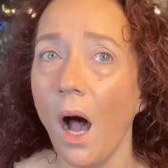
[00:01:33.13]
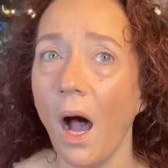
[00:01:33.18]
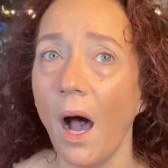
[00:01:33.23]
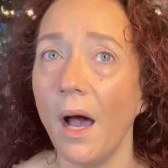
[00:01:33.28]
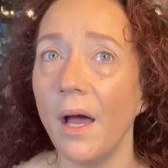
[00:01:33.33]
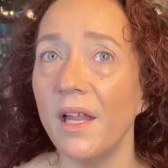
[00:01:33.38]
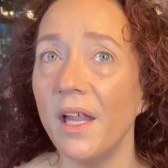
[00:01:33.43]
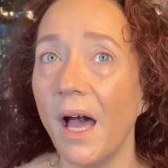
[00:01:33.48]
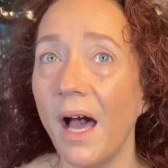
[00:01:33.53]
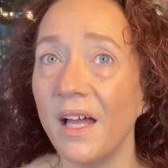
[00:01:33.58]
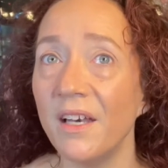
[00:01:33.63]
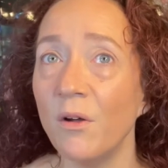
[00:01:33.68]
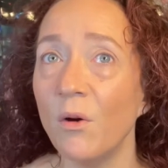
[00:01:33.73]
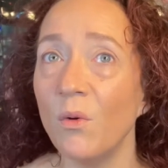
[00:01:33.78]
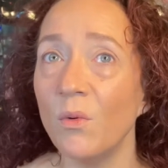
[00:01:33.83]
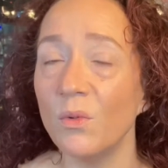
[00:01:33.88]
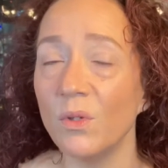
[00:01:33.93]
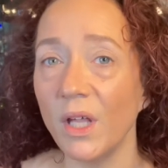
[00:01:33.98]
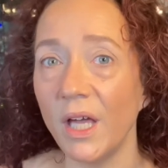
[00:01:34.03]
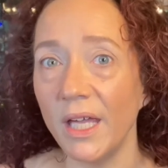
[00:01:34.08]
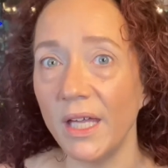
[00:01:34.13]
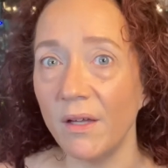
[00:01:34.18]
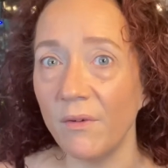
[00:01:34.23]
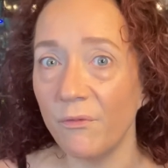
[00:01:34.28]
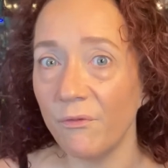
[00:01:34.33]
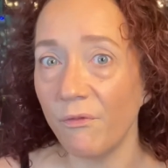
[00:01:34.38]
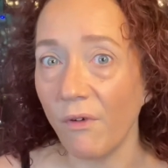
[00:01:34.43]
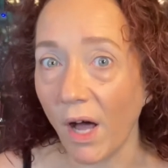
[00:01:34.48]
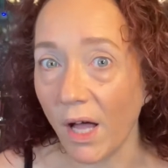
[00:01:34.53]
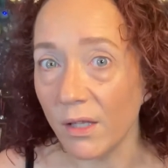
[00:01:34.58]
I, I don't like
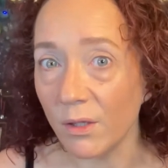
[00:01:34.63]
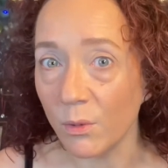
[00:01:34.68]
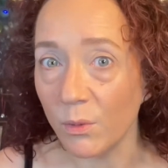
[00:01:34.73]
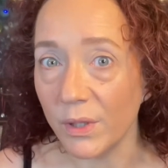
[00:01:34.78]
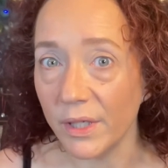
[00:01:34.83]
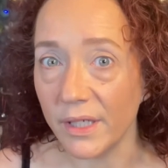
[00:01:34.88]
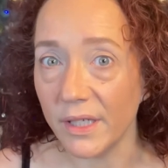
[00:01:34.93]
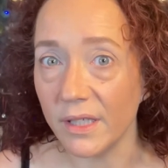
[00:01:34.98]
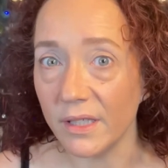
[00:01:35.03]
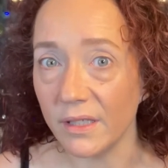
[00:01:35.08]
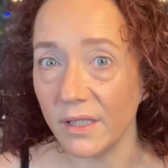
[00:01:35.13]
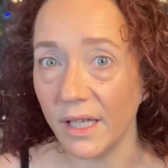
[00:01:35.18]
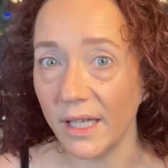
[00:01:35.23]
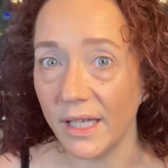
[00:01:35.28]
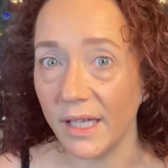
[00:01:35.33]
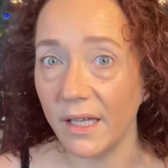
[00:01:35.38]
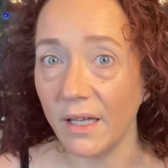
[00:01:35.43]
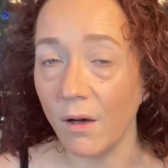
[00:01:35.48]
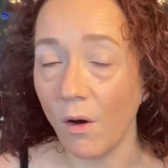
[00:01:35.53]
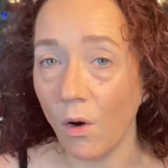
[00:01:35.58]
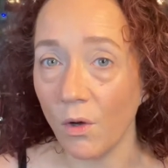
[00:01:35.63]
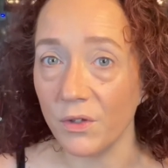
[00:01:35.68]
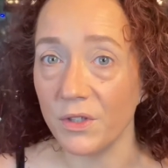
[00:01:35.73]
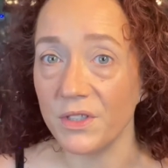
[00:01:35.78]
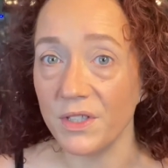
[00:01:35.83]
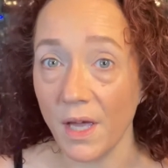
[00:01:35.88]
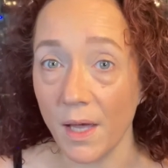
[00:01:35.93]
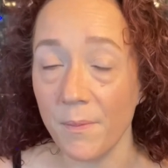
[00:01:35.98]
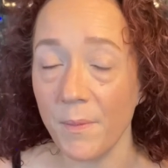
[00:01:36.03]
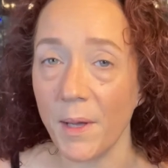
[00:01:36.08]
follow it like all the
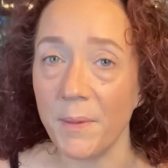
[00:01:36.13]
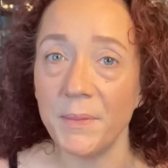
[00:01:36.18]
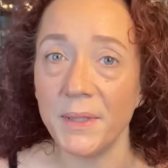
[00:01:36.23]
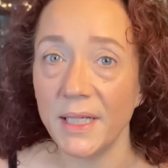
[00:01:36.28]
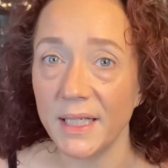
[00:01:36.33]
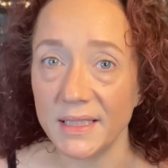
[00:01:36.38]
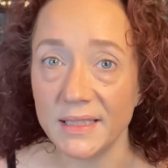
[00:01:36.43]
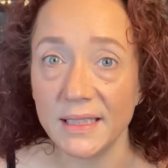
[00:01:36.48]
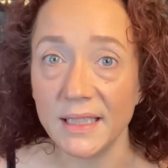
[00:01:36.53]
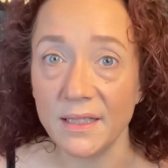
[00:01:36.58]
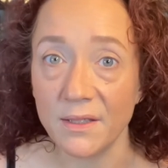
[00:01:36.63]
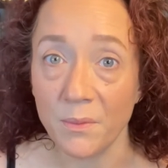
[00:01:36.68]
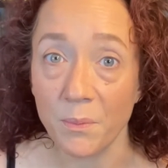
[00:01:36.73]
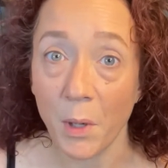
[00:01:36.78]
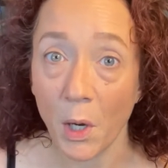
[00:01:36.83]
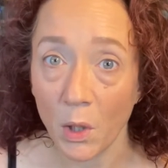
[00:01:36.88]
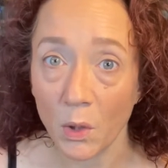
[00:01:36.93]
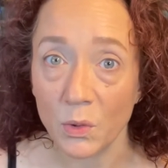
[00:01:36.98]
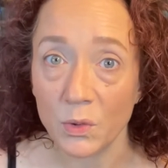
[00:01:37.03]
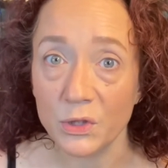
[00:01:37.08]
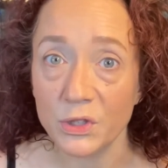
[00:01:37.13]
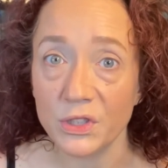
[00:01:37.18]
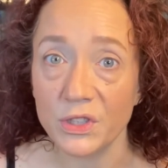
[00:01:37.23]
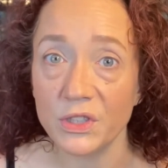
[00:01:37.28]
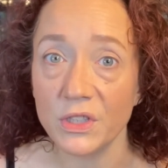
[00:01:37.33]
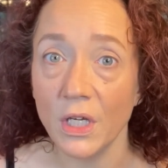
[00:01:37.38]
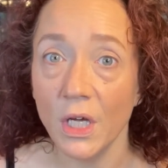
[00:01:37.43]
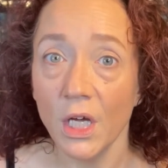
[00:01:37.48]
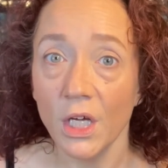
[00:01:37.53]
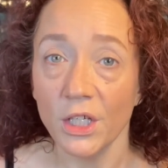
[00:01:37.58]
time. I mean, I see the
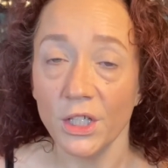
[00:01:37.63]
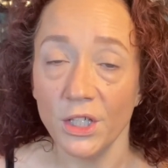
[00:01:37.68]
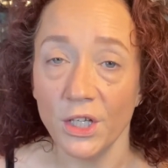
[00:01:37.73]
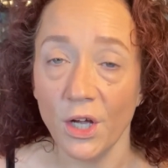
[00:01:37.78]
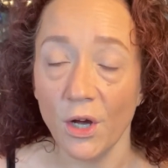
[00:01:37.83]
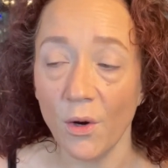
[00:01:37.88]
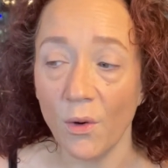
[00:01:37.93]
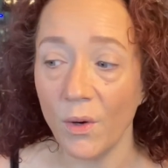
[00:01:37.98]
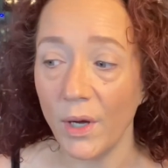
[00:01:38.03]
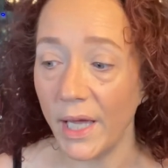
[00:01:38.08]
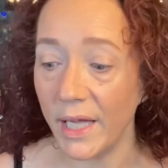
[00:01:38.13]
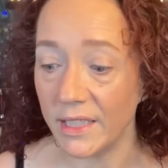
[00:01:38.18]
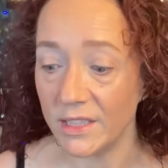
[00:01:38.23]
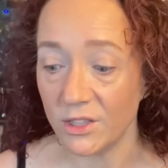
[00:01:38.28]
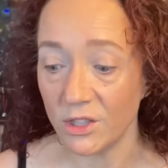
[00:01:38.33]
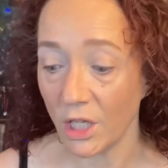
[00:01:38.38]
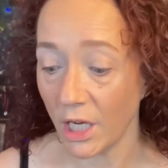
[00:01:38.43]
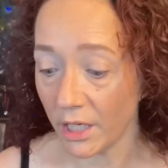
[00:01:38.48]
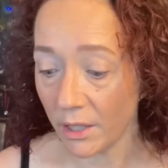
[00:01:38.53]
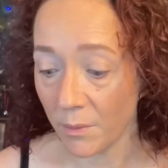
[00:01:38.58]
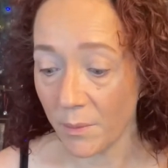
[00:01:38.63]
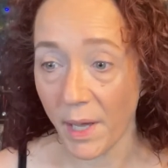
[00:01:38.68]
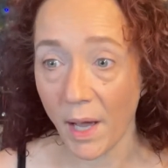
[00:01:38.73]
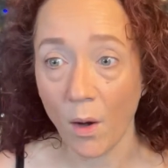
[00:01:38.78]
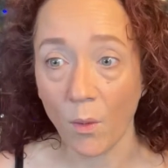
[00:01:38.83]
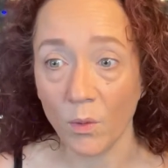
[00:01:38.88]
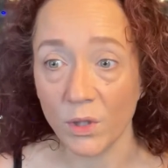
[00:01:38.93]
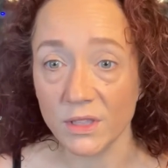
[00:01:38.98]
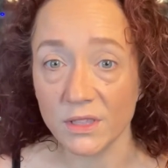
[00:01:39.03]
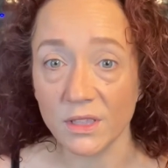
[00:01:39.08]
posts, you know, and check them
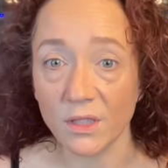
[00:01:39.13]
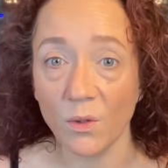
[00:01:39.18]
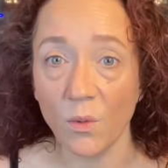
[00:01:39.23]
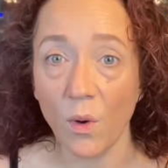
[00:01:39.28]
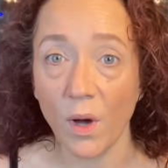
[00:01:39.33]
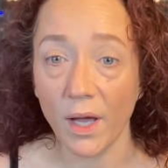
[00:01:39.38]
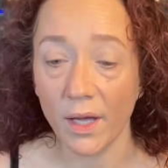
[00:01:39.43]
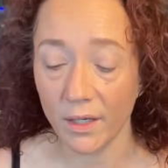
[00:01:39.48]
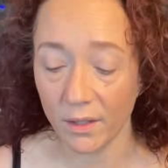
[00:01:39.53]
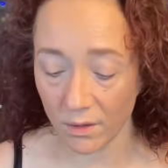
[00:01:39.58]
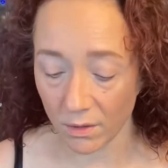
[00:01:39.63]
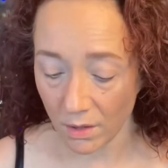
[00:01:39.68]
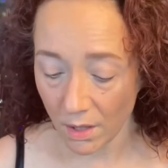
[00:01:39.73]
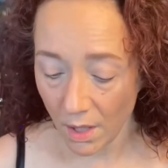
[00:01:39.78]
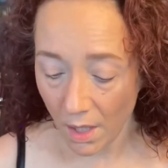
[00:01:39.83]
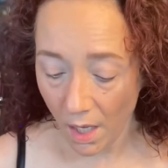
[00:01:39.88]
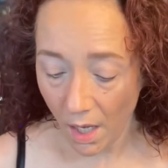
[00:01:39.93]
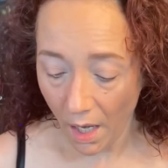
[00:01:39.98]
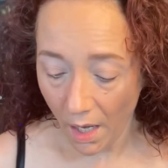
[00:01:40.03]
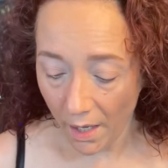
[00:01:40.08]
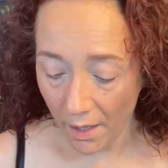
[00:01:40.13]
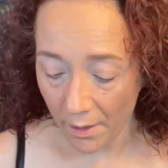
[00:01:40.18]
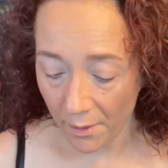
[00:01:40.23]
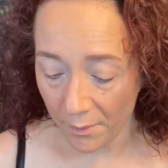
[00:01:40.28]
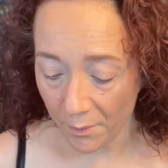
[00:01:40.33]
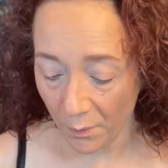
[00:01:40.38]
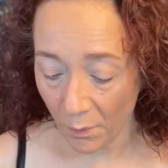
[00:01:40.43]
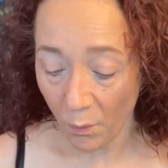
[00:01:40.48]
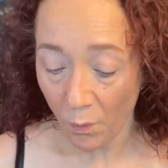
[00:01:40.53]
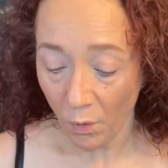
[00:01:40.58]
out once in a while
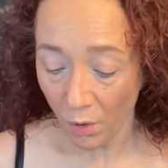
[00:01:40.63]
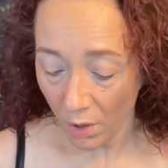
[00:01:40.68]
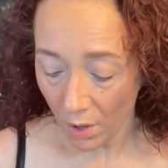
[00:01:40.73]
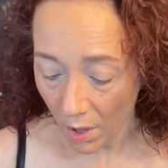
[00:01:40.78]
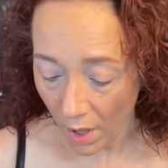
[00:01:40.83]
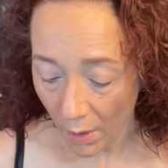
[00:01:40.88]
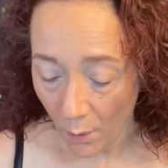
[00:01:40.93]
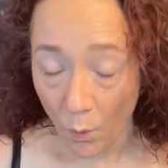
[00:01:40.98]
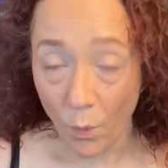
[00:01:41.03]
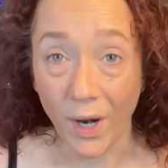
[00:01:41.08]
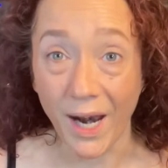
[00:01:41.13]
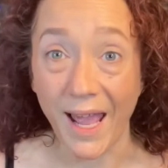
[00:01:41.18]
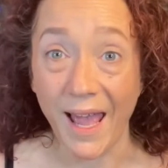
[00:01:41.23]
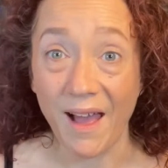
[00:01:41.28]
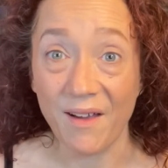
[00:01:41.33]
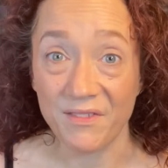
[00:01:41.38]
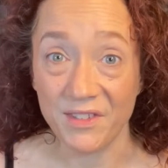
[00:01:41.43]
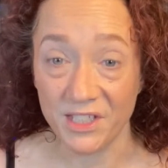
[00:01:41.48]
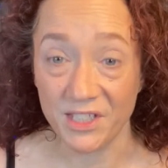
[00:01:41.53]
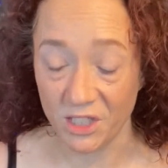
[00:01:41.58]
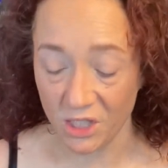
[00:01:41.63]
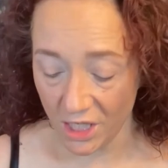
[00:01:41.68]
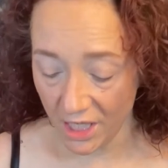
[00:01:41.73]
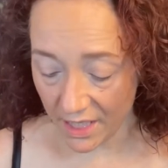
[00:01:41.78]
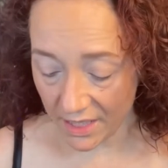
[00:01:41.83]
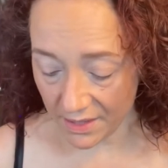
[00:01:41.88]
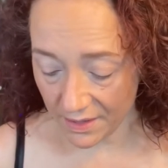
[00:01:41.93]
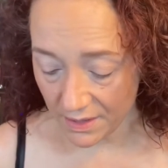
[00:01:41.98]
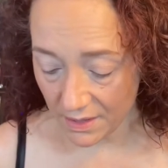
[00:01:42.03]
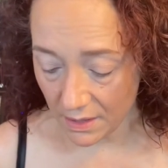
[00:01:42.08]
um, when I have the
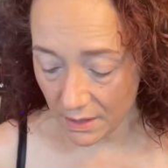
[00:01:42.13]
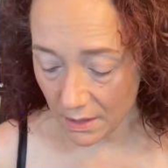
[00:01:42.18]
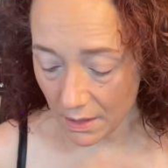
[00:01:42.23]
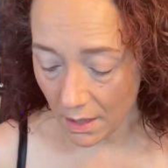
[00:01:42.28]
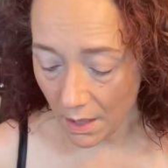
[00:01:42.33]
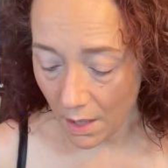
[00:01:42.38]
chance.